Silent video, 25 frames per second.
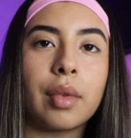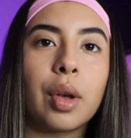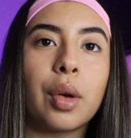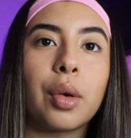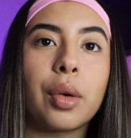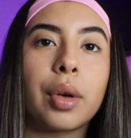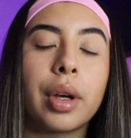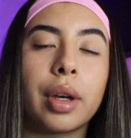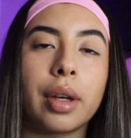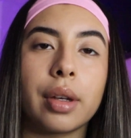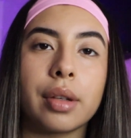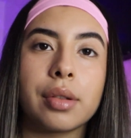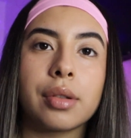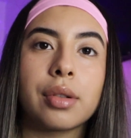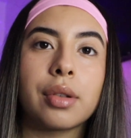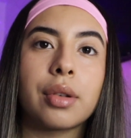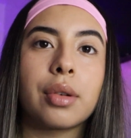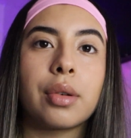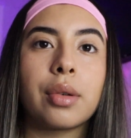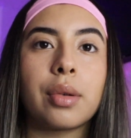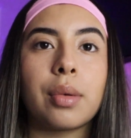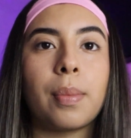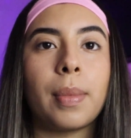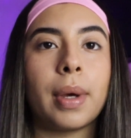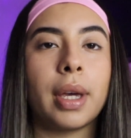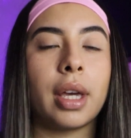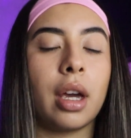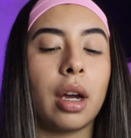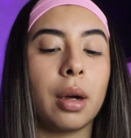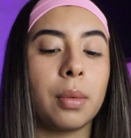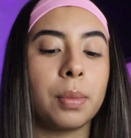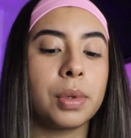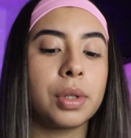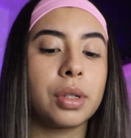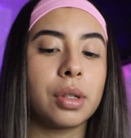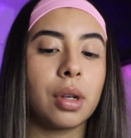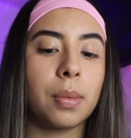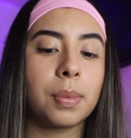Okay, so my
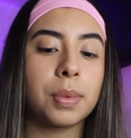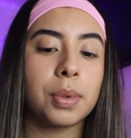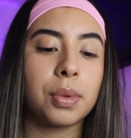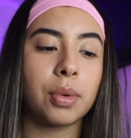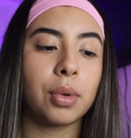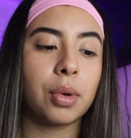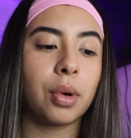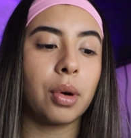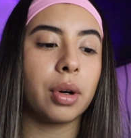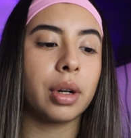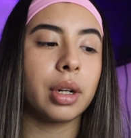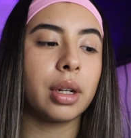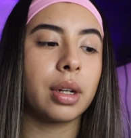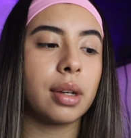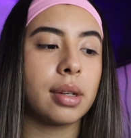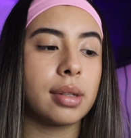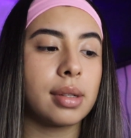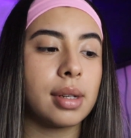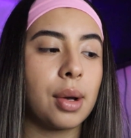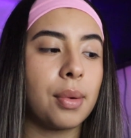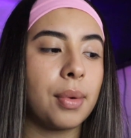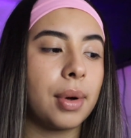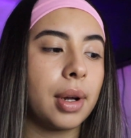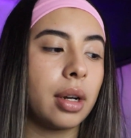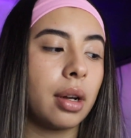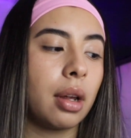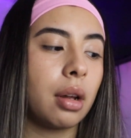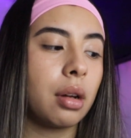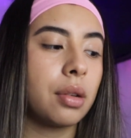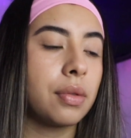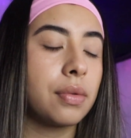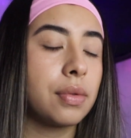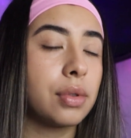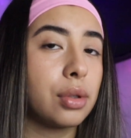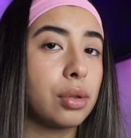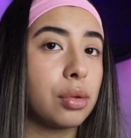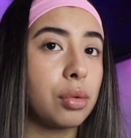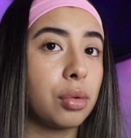camera stopped recording because I ran out
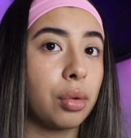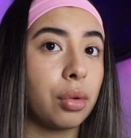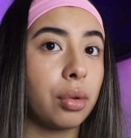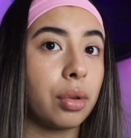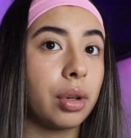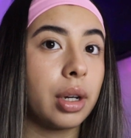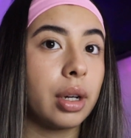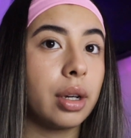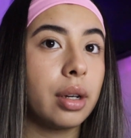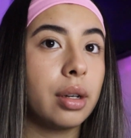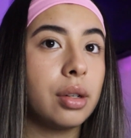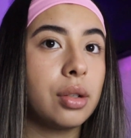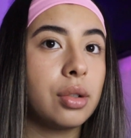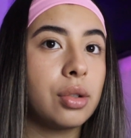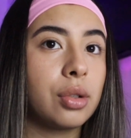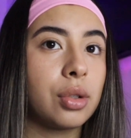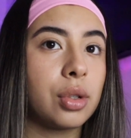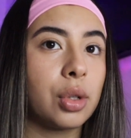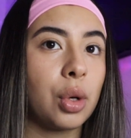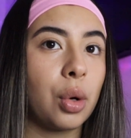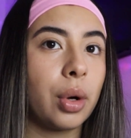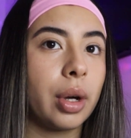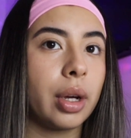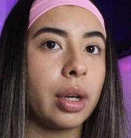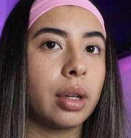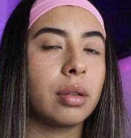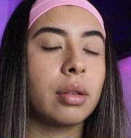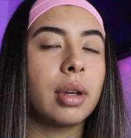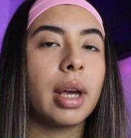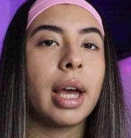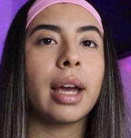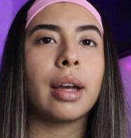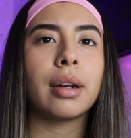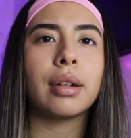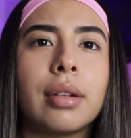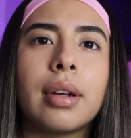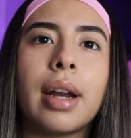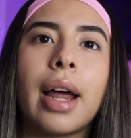of storage.
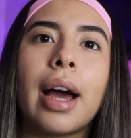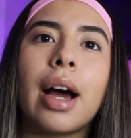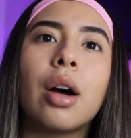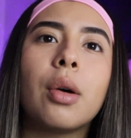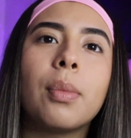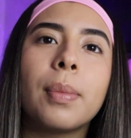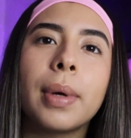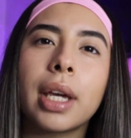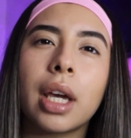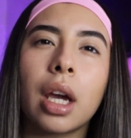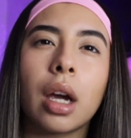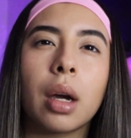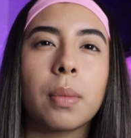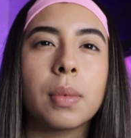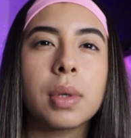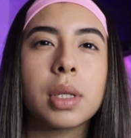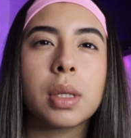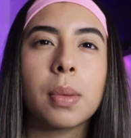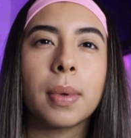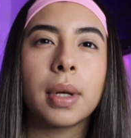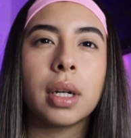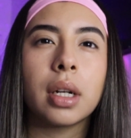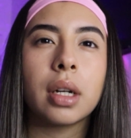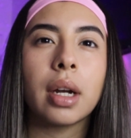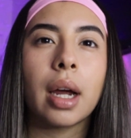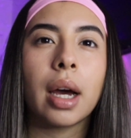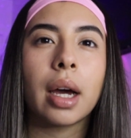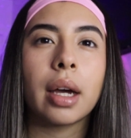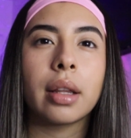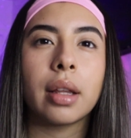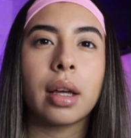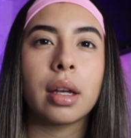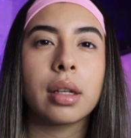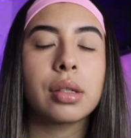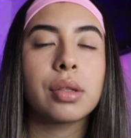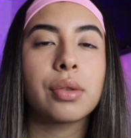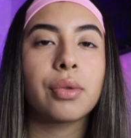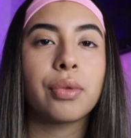And now my camera's about to die.
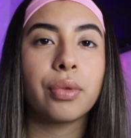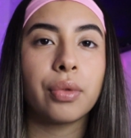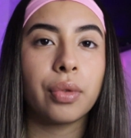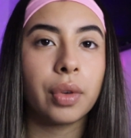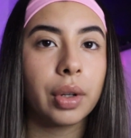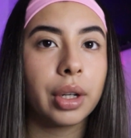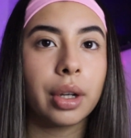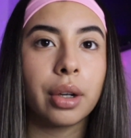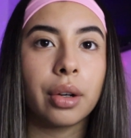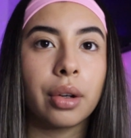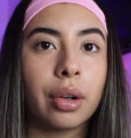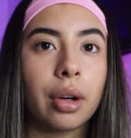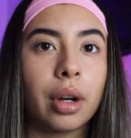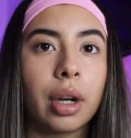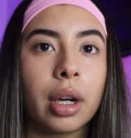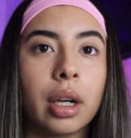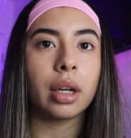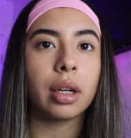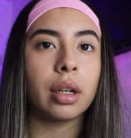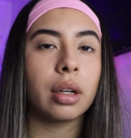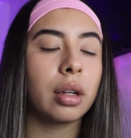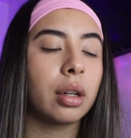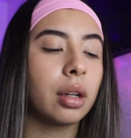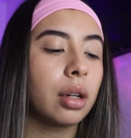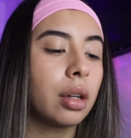That's freaking great.